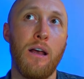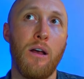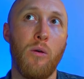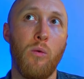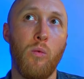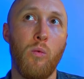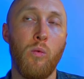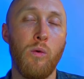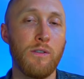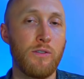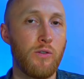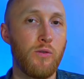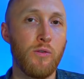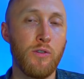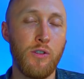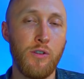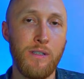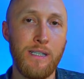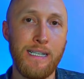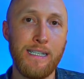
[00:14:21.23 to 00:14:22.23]
what tool
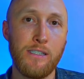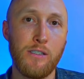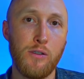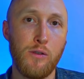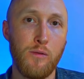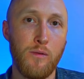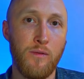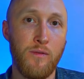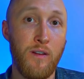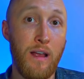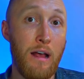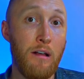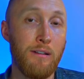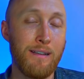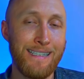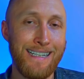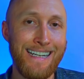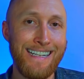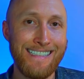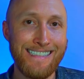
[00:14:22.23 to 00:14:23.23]
you need to
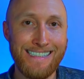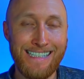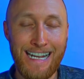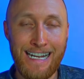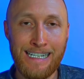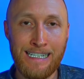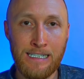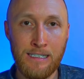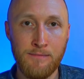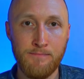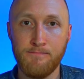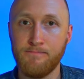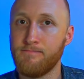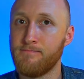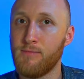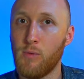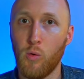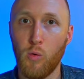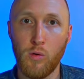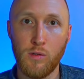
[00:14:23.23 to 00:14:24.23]
validate data
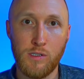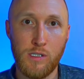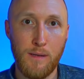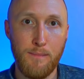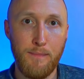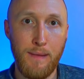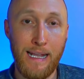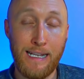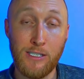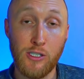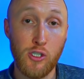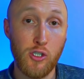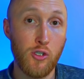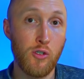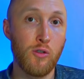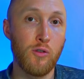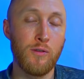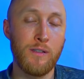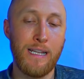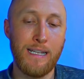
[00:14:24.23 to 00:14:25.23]
or to
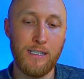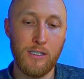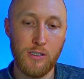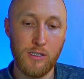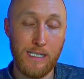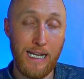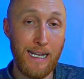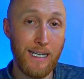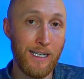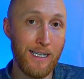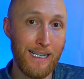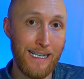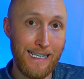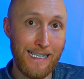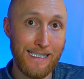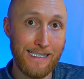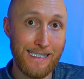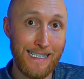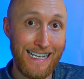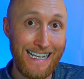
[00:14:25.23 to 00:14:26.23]
ensure that data
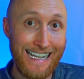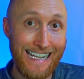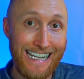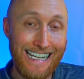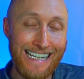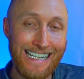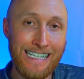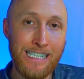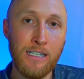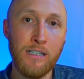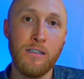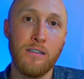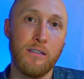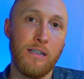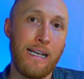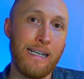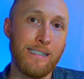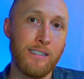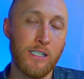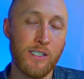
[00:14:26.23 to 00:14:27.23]
is in
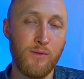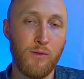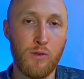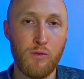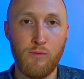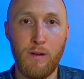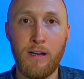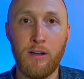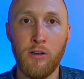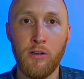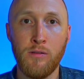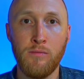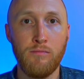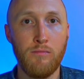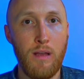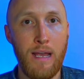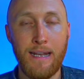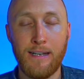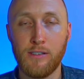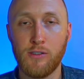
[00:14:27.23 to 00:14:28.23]
a Salesforce record
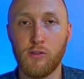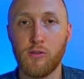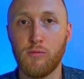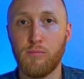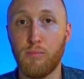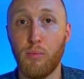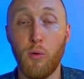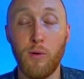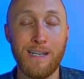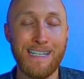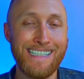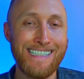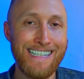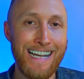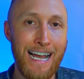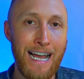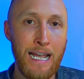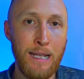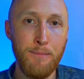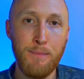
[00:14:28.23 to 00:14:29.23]
at a certain point in
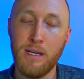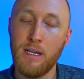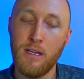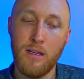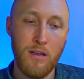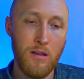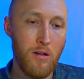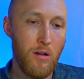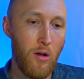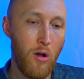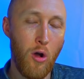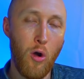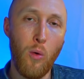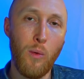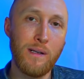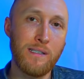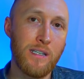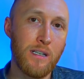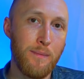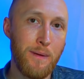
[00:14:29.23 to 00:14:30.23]
time,
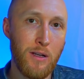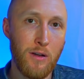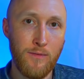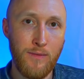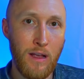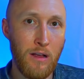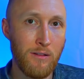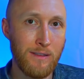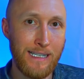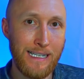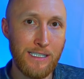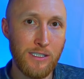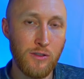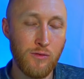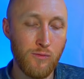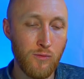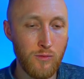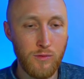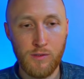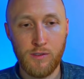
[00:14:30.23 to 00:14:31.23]
always going to be your
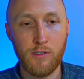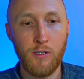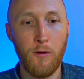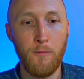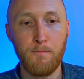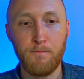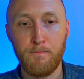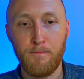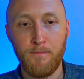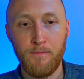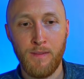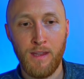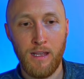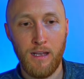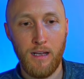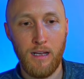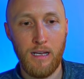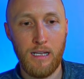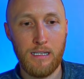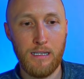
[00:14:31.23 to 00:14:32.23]
validation rules. So
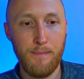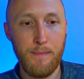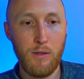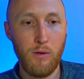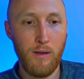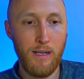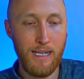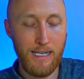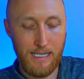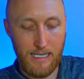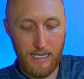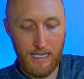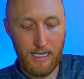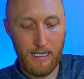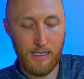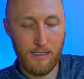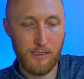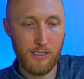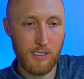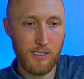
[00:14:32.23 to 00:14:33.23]
let me go ahead
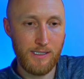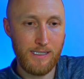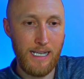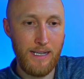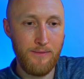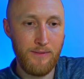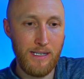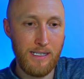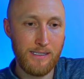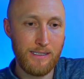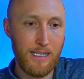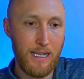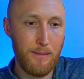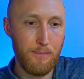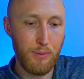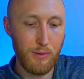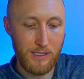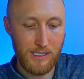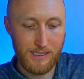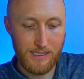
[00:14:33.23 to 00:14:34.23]
and just save this
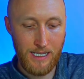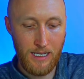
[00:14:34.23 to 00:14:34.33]
and put this